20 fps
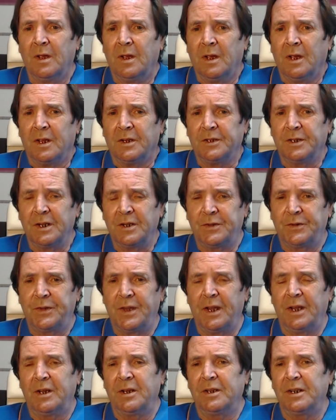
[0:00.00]
Since
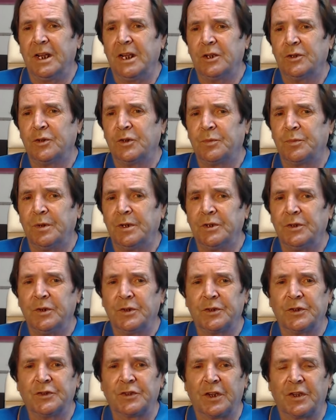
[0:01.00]
then, NATO's been
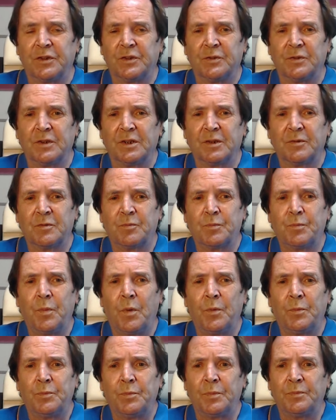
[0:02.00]
used as a
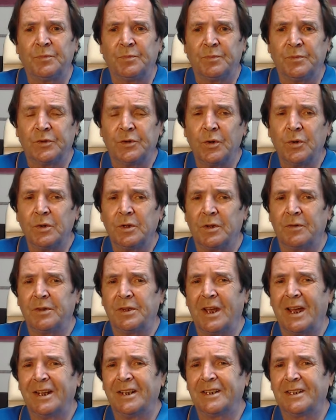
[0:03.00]
tool of
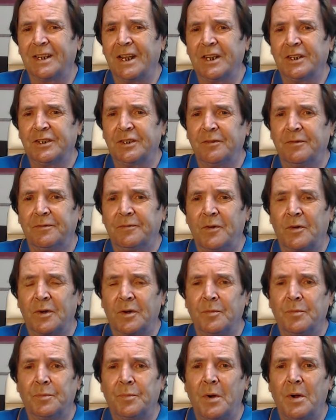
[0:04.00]
the aggressive
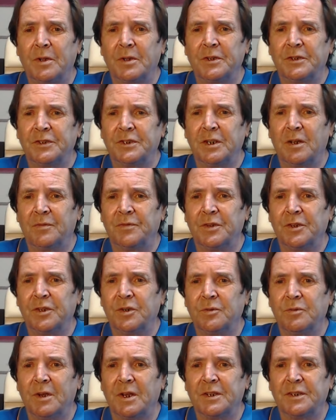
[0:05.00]
foreign policy of the
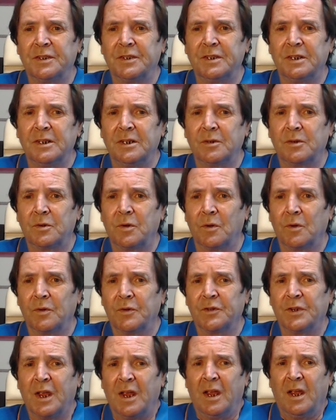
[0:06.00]
US
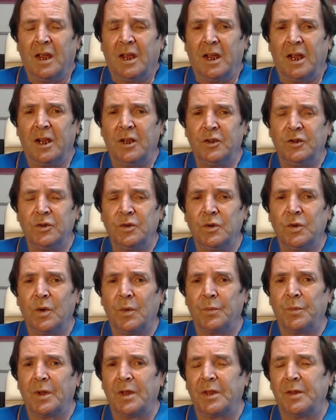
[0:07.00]
neocons in
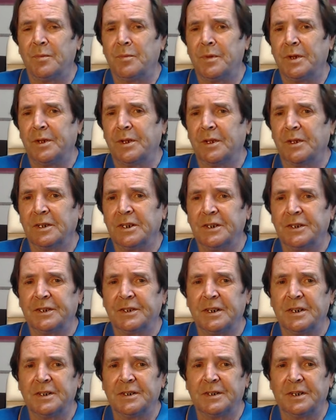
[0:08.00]
Europe and the Middle East,
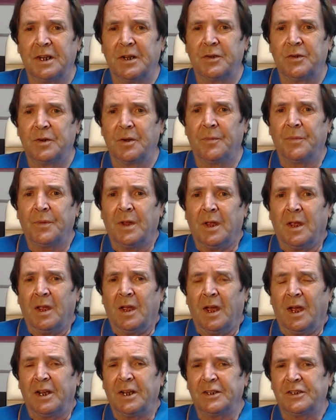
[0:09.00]
etc.
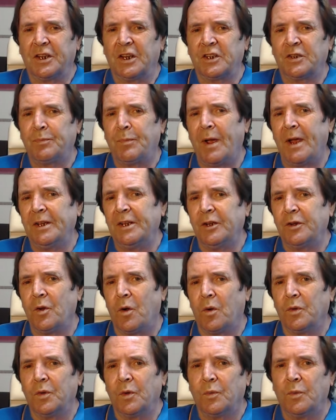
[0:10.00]
And it's expanded
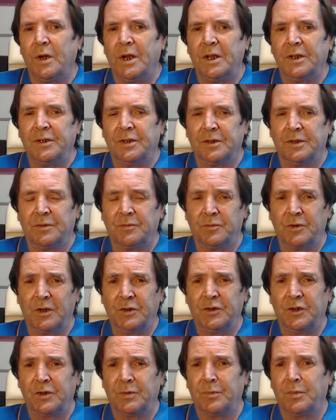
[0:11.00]
all the way to
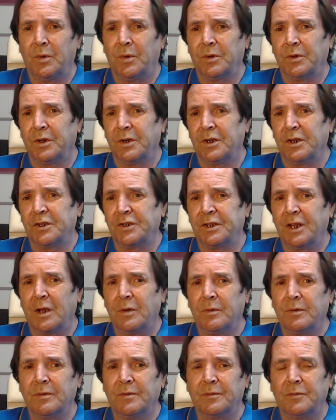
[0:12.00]
Russia's border and is
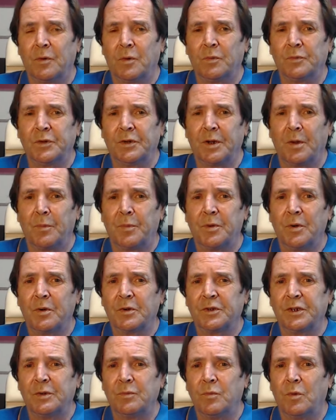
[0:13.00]
now involved in a
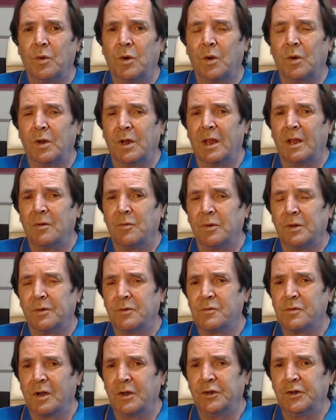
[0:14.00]
proxy war with
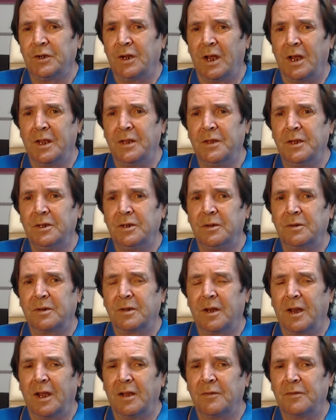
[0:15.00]
Russia in the
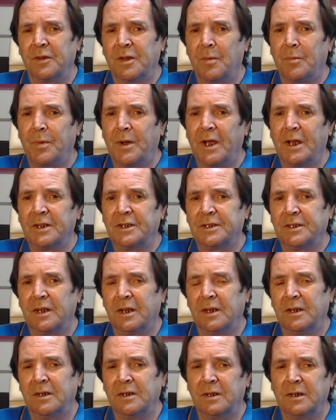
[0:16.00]
Ukraine for the past
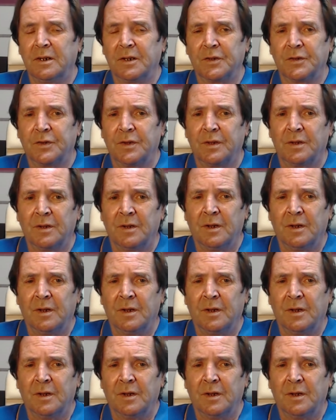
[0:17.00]
10 years.